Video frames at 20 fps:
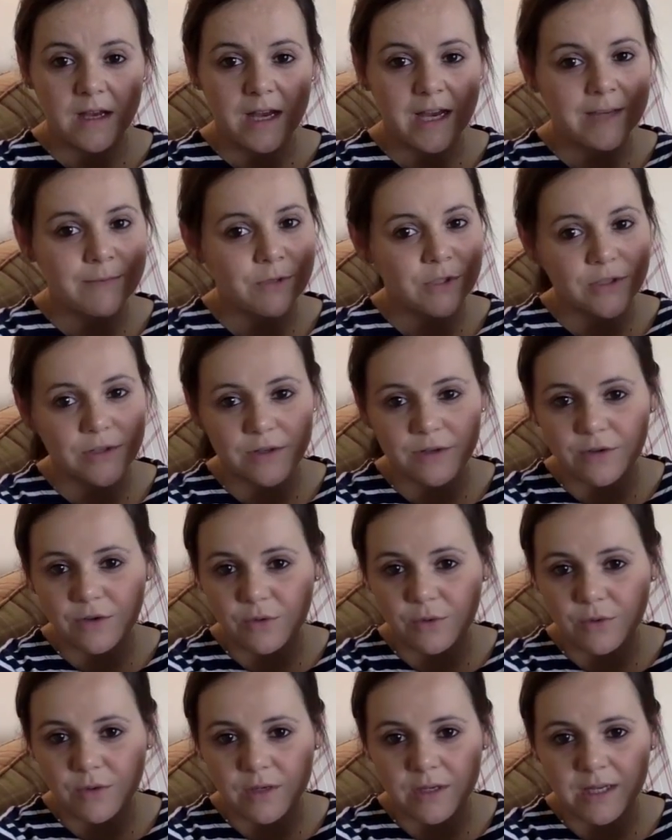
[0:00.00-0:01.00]
I'm sure
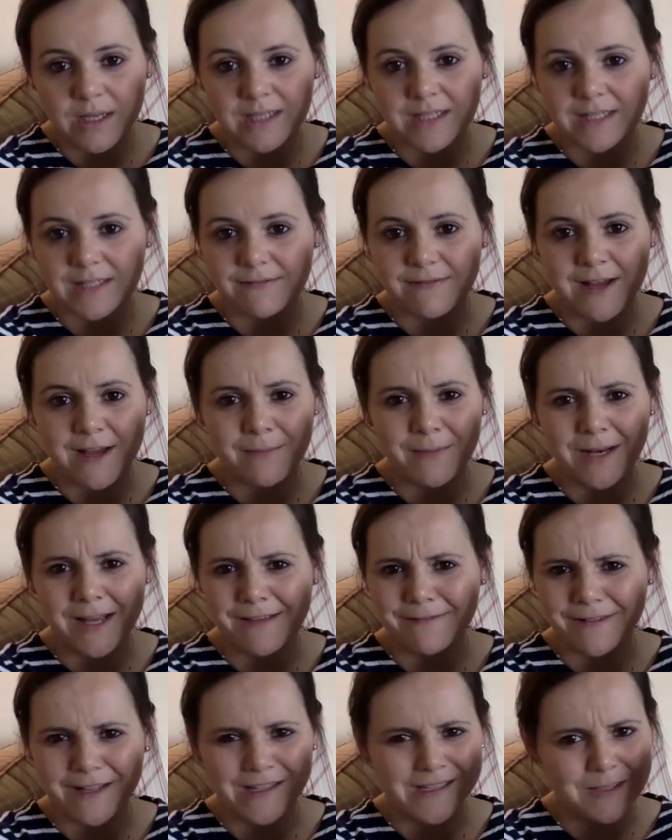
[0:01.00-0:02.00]
Noah and his family
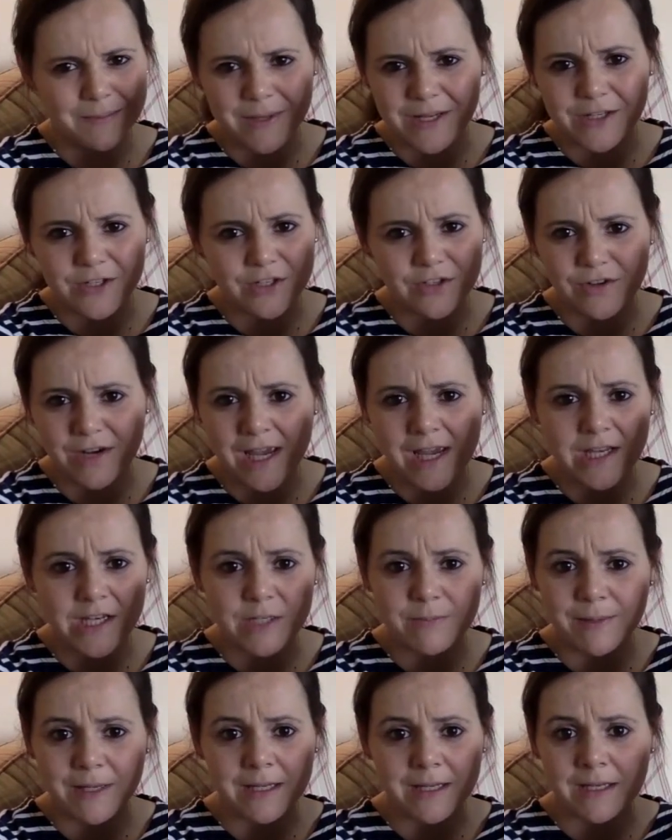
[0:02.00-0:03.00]
felt a bit
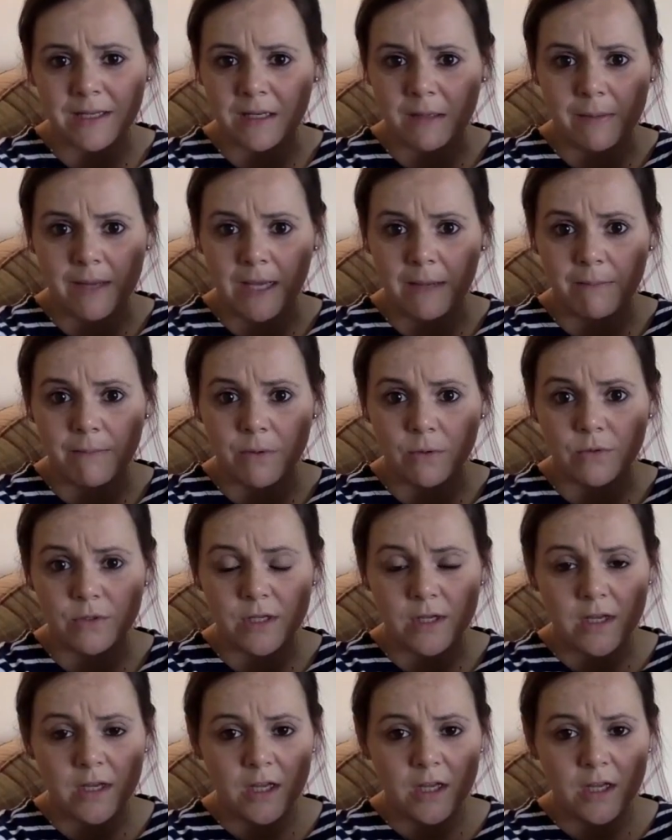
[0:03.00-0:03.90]
strange being in a big boat